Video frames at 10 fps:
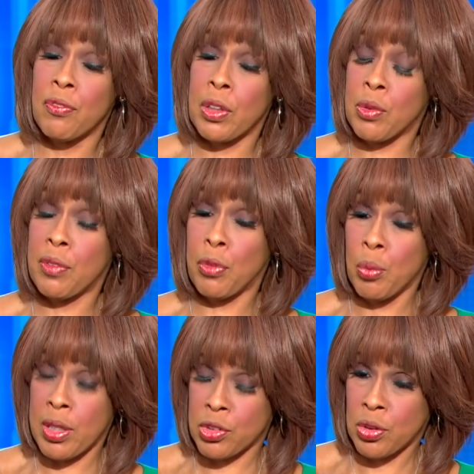a victory for
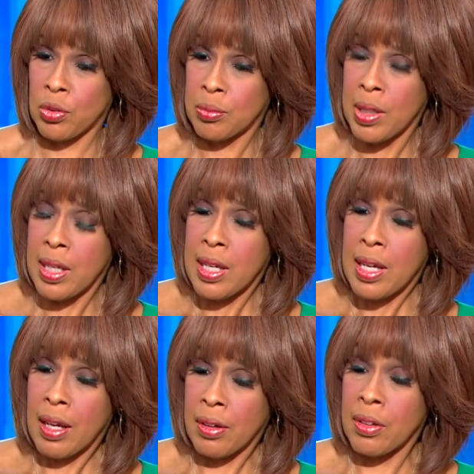Russell yeah.
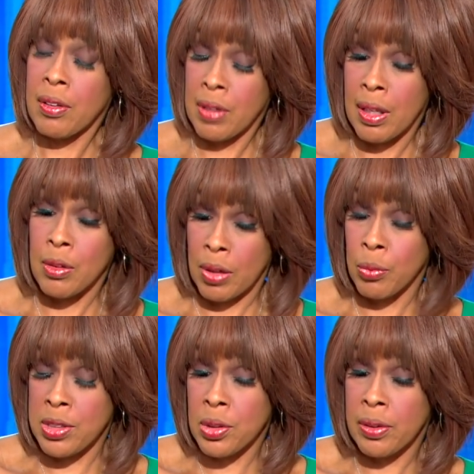Uh, uh, and, and
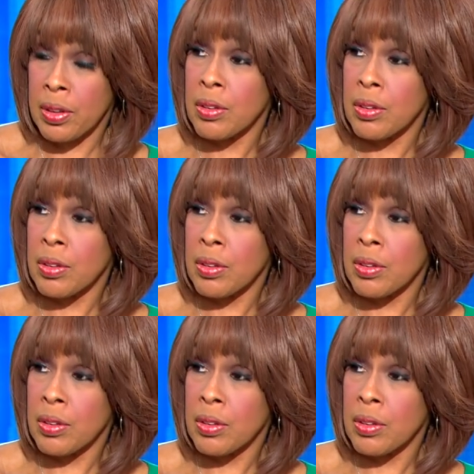Russell. This is